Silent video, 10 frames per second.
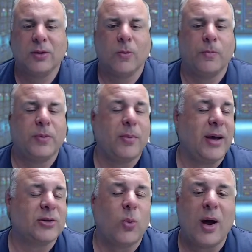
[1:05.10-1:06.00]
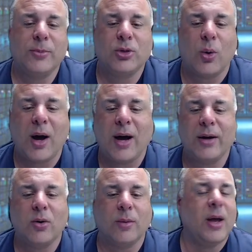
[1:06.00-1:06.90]
people ask why I'm so high
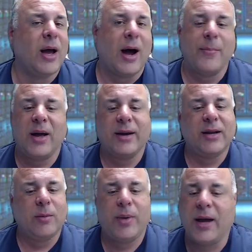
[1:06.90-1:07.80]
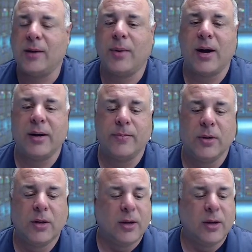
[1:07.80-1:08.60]
on them. I'm not getting paid by them,